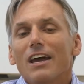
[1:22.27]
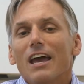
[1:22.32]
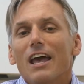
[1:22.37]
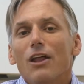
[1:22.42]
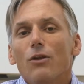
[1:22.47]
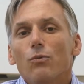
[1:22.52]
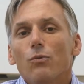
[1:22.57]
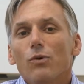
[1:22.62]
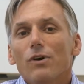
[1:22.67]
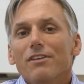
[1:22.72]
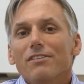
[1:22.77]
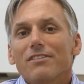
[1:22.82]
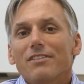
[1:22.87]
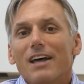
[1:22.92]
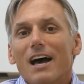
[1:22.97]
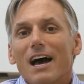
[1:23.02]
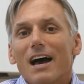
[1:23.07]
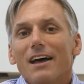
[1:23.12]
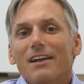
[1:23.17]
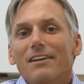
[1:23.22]
And with
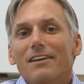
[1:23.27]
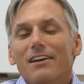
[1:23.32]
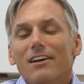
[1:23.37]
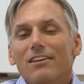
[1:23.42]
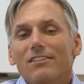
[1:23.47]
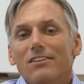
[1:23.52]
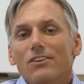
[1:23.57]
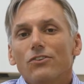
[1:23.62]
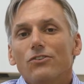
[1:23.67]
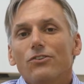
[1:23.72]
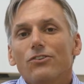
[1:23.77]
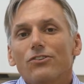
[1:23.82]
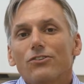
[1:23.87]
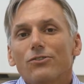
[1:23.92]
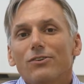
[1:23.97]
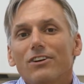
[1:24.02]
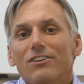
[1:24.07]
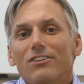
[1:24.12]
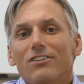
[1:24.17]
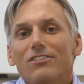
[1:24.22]
that, as interest
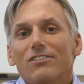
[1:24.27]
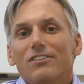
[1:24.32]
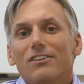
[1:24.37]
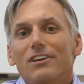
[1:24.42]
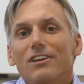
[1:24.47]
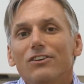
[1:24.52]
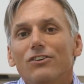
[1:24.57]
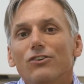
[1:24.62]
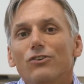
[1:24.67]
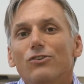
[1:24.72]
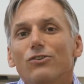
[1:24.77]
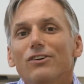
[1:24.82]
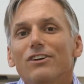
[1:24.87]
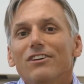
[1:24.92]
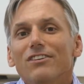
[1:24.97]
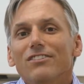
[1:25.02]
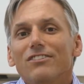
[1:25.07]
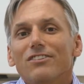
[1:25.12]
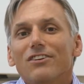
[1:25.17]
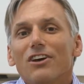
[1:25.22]
rates
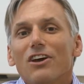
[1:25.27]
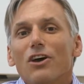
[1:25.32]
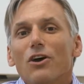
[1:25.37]
increased,